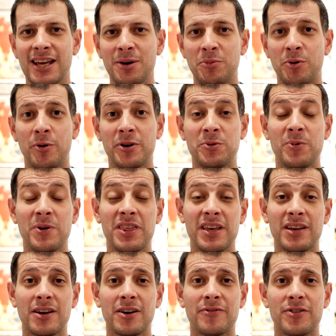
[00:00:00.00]
But what did we
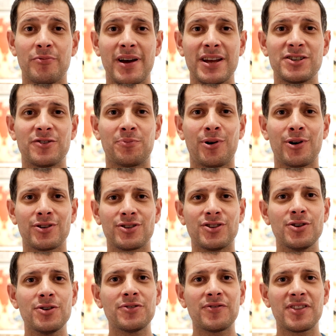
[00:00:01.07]
think of the range of products
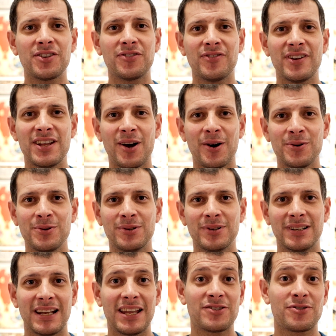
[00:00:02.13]
used for this video?
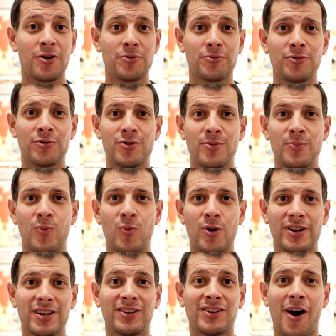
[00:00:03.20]
Let's go through them
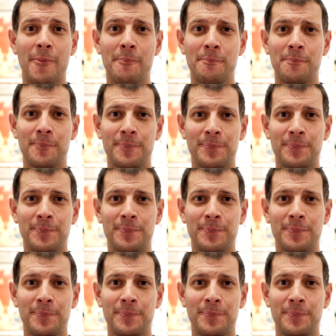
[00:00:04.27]
one at a time.